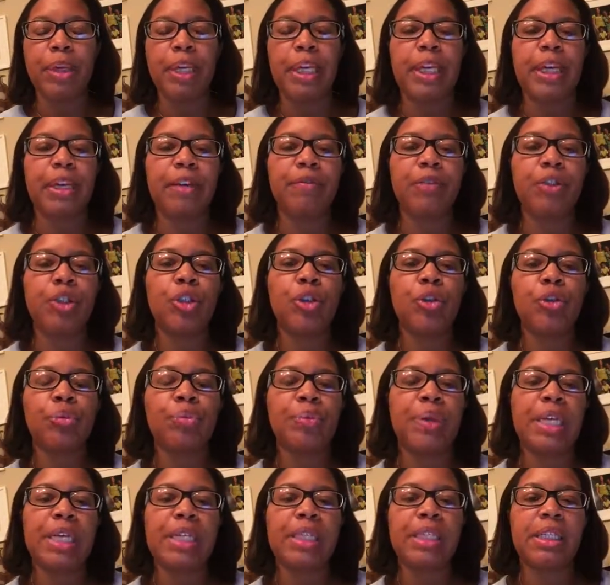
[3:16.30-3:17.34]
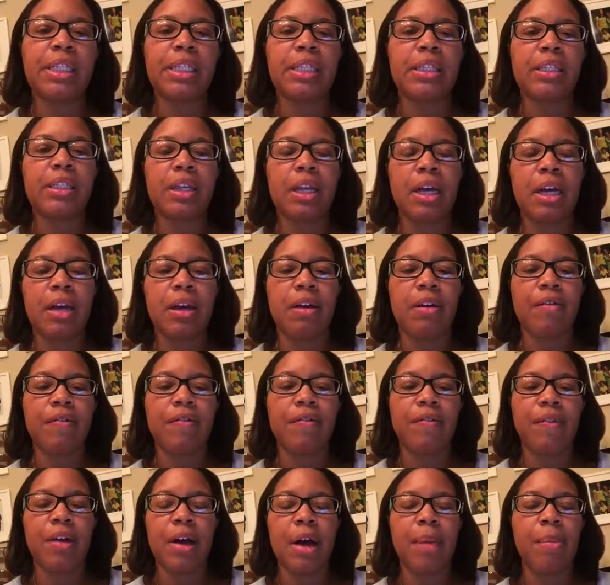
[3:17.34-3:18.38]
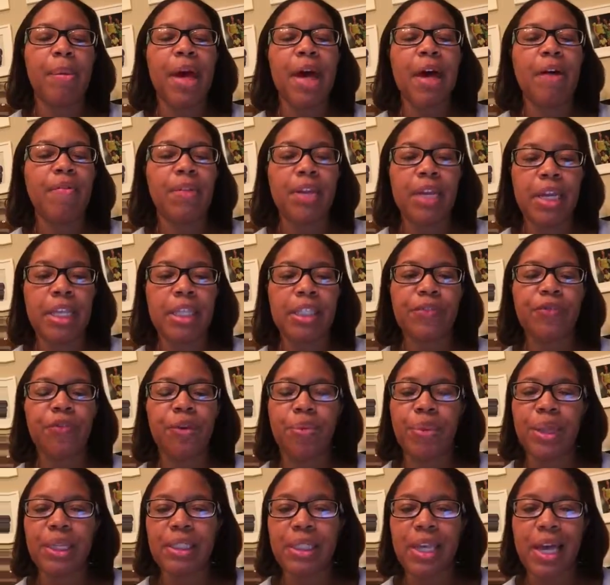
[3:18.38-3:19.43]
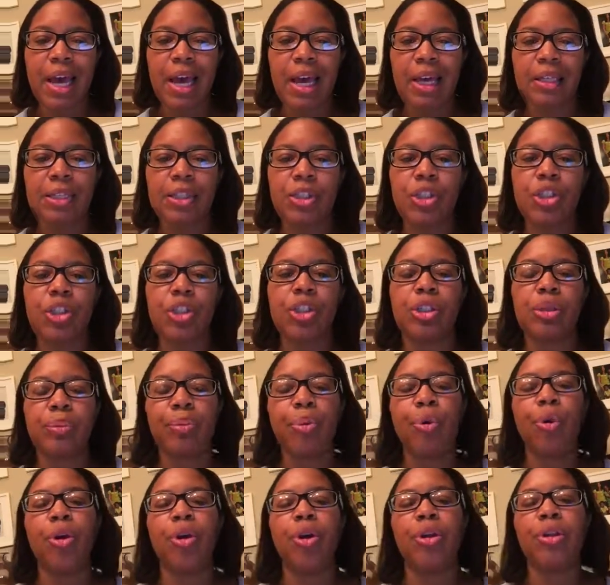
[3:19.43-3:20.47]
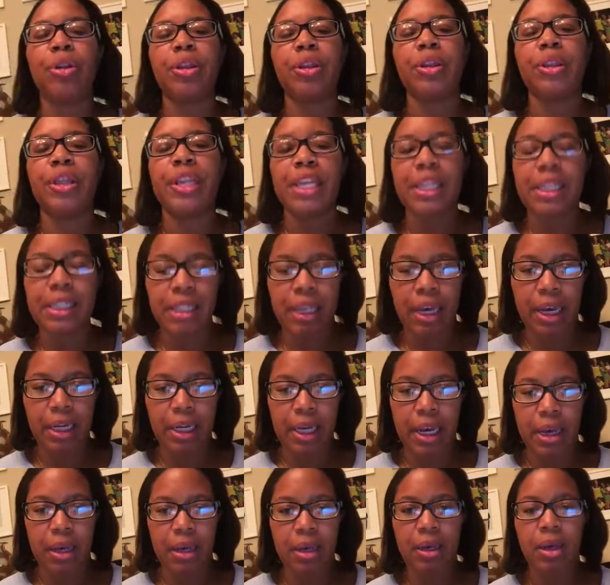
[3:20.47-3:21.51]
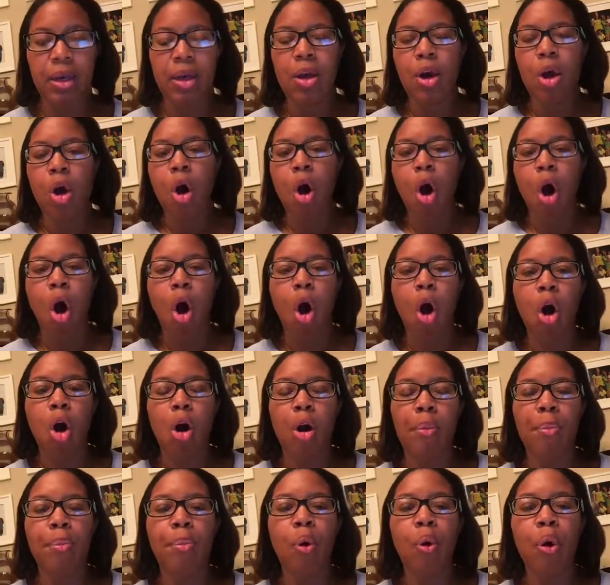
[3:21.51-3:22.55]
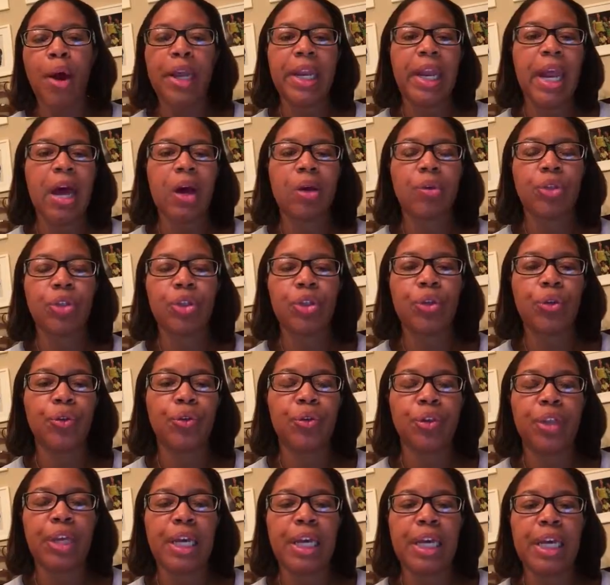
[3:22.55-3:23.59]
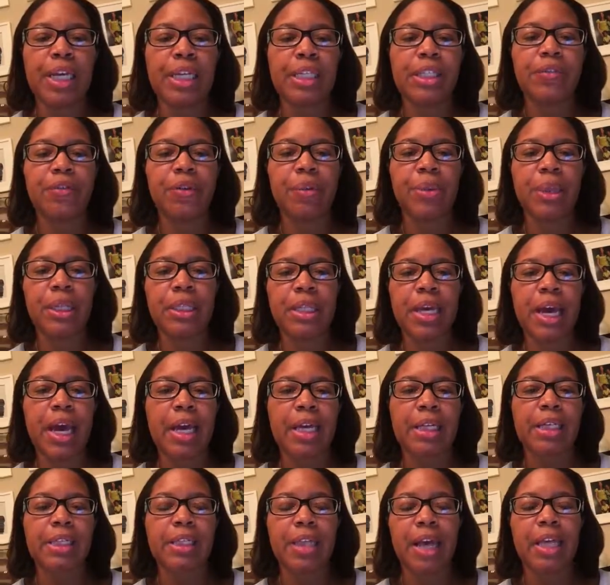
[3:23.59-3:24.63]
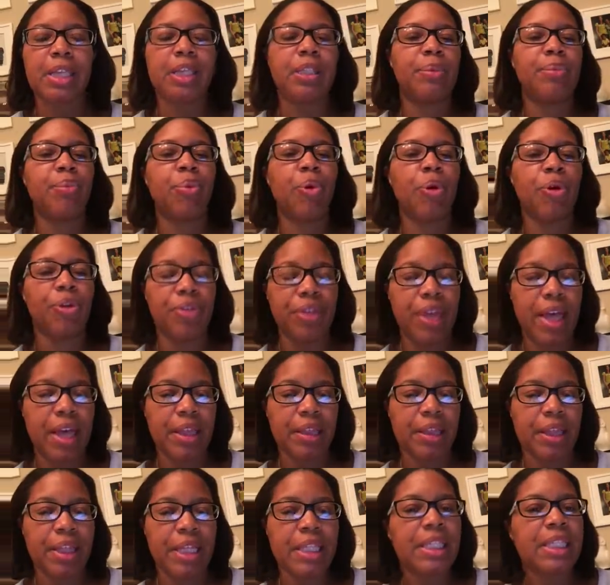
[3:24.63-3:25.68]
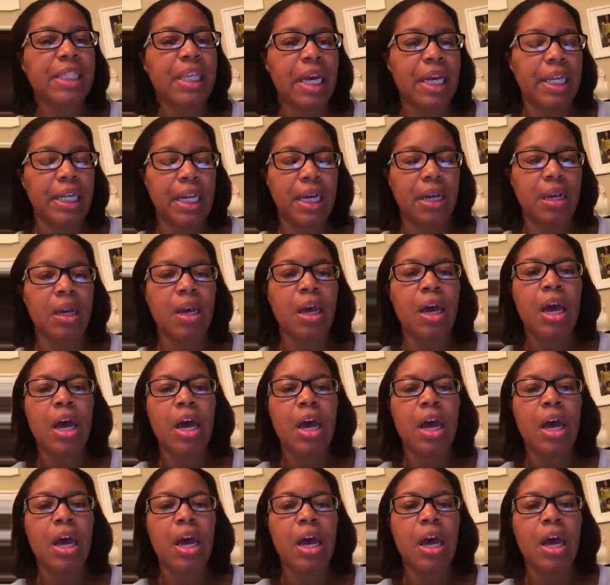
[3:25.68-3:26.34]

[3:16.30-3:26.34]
give two pieces of evidence from the text to support this idea, or point out two things from the text that support this idea.